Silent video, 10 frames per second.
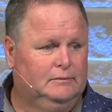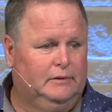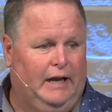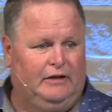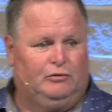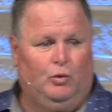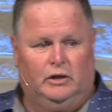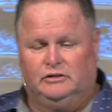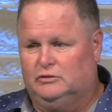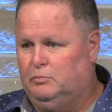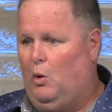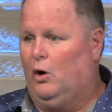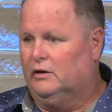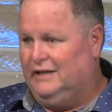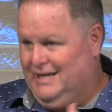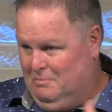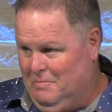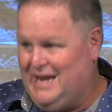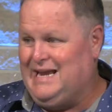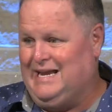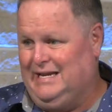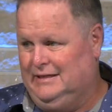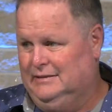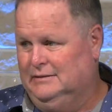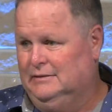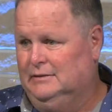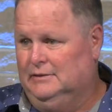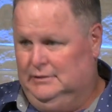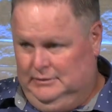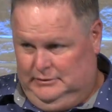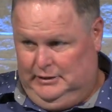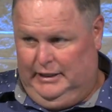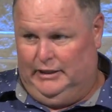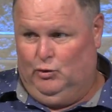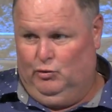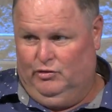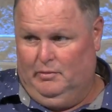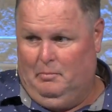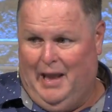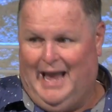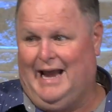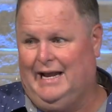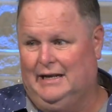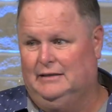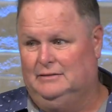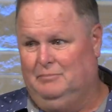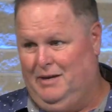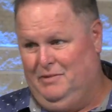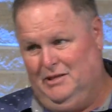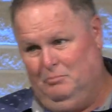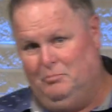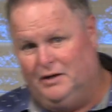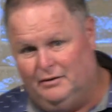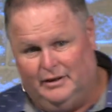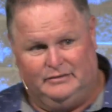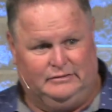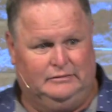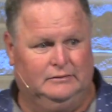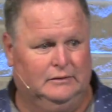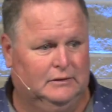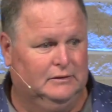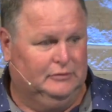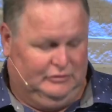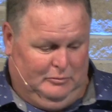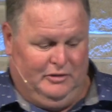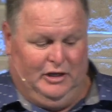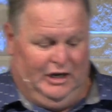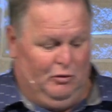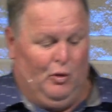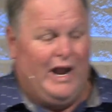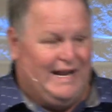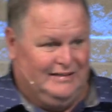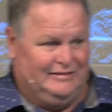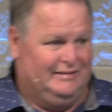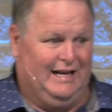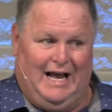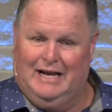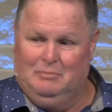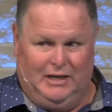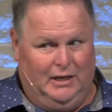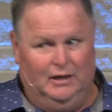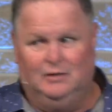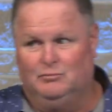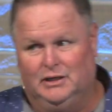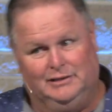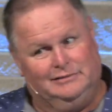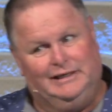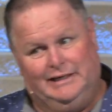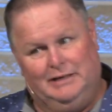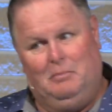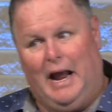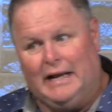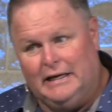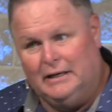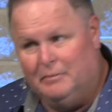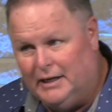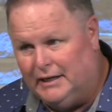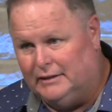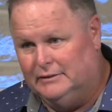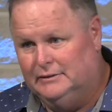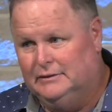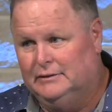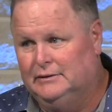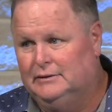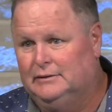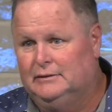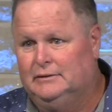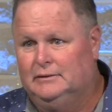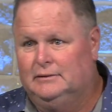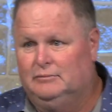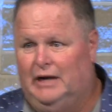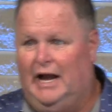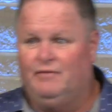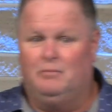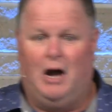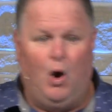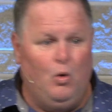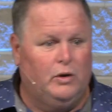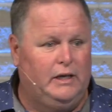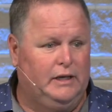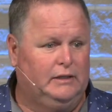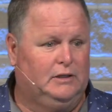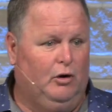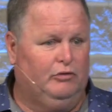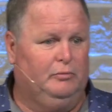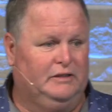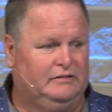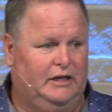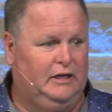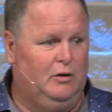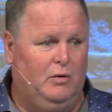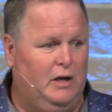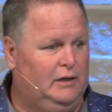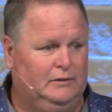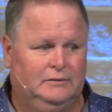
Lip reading: And that's what sparked in me to let go of the pain, maybe the bitterness, some of the enraged that I'd become because he had abandoned me. But having my own kid caused me to say, you know what?